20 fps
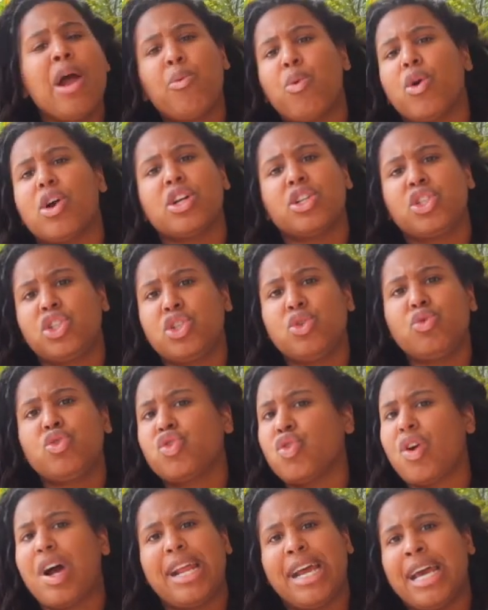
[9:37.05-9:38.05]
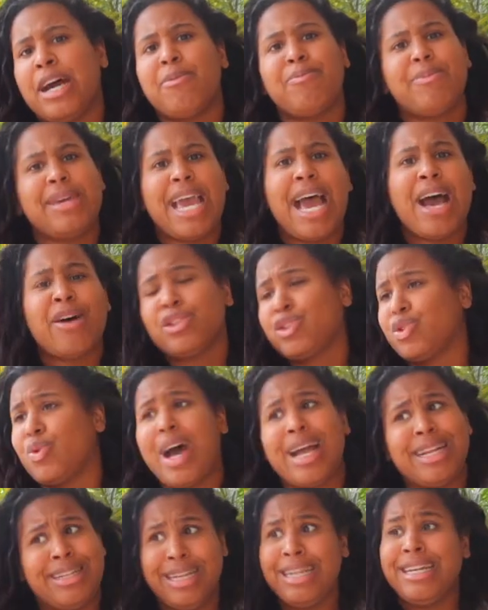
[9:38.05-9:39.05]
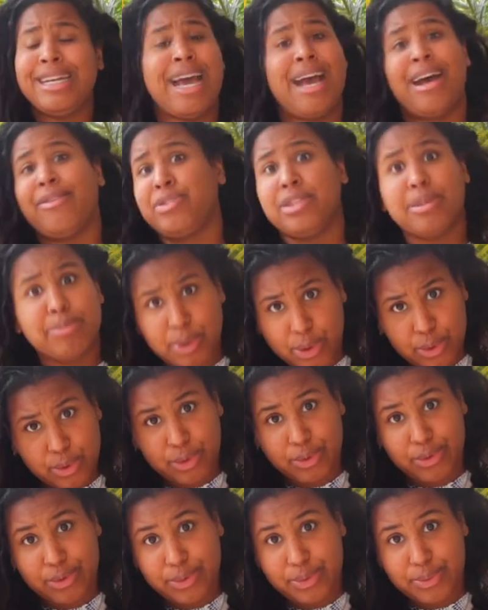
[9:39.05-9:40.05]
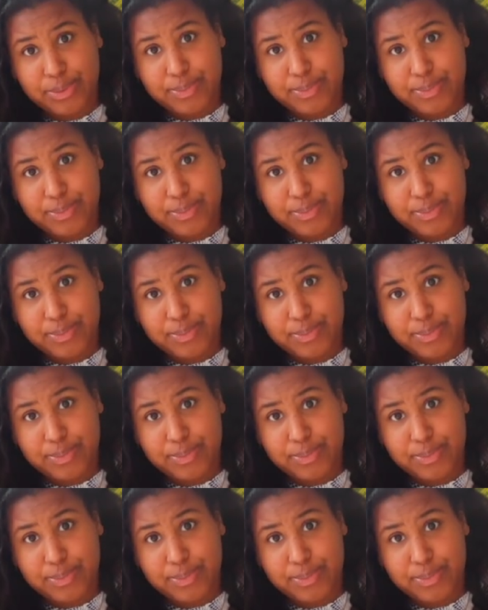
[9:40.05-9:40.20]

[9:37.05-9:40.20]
weren't you trying to help me out so I didn't have to move?